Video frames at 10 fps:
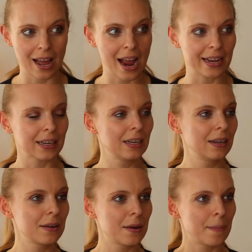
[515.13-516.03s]
Like
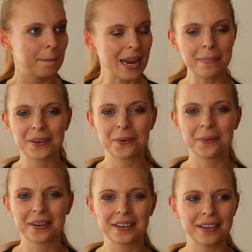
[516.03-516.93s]
maybe you
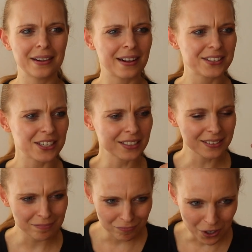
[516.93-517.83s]
will
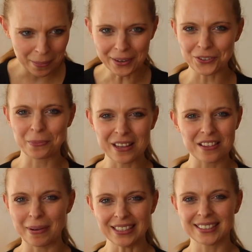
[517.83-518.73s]
just commit to be
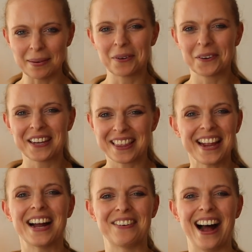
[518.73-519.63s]
the best employee
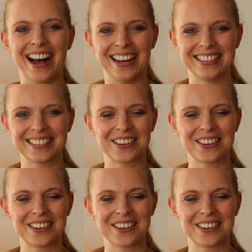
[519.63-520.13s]
they ever had,